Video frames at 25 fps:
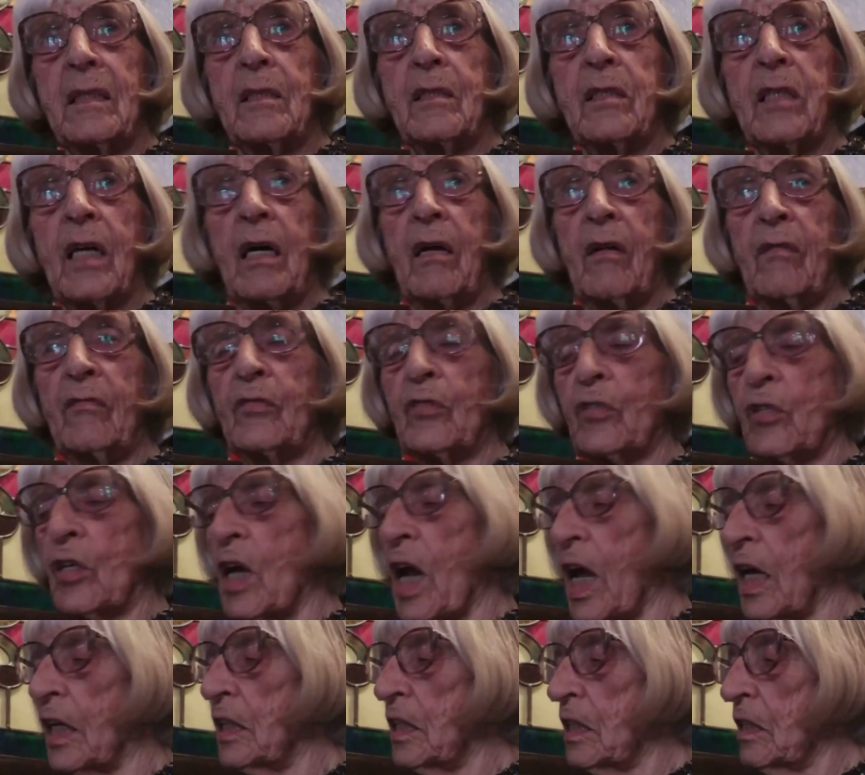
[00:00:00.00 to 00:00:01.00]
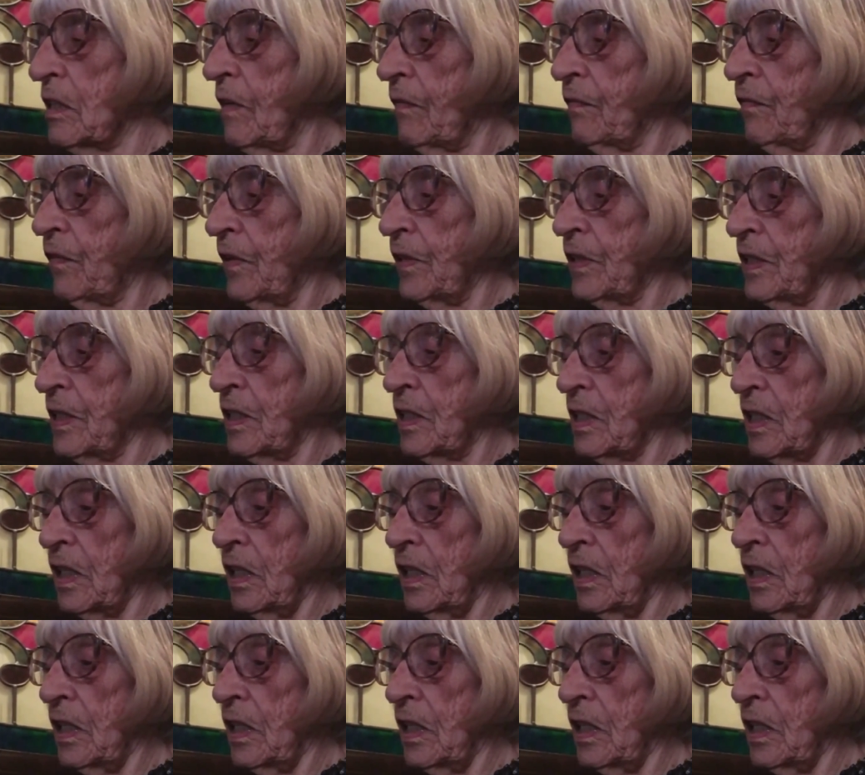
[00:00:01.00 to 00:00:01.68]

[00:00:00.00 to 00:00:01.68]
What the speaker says: And tried to fit